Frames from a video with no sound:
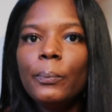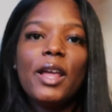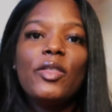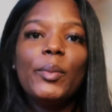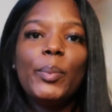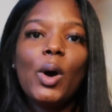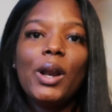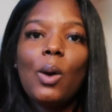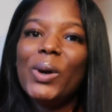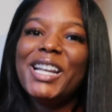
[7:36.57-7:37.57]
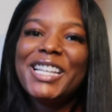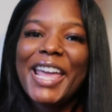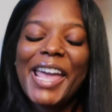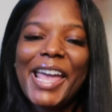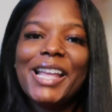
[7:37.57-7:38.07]
Another part I wanted
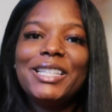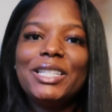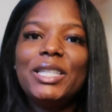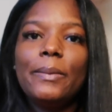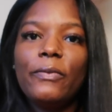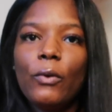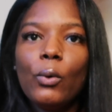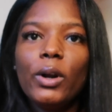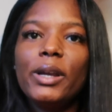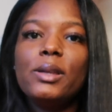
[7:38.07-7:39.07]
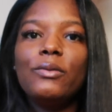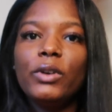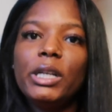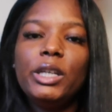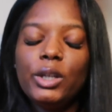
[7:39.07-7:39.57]
to add to tip 4 is
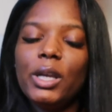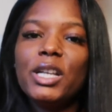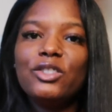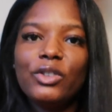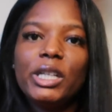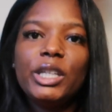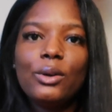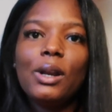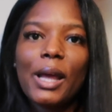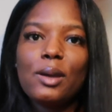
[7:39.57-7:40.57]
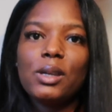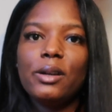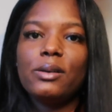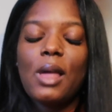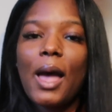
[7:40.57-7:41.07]
really utilizing
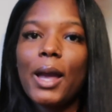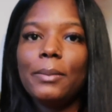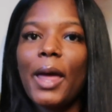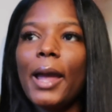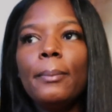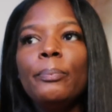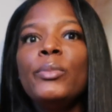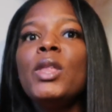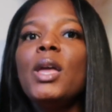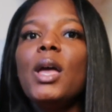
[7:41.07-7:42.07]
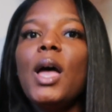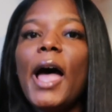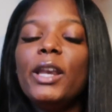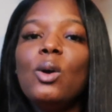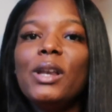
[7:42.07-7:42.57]
your time. Like,
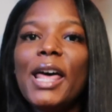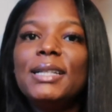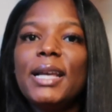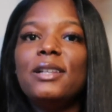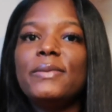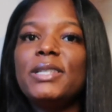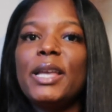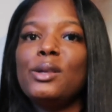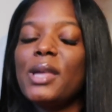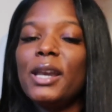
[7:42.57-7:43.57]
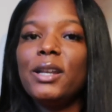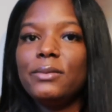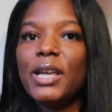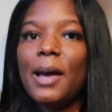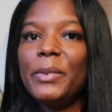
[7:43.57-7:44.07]
I know a lot of times we say it's not enough
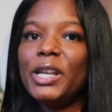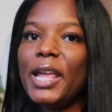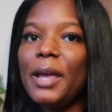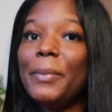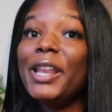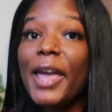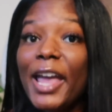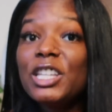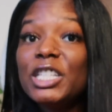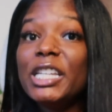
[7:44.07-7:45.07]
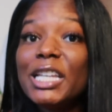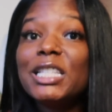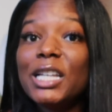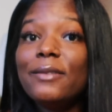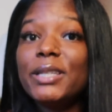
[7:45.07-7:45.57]
time in a day, but it actually is
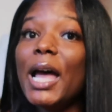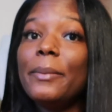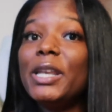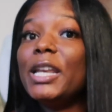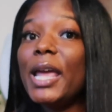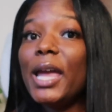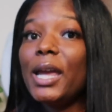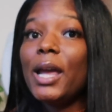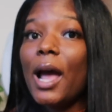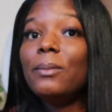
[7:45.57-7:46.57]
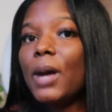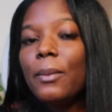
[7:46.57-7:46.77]
enough time in a day. I'm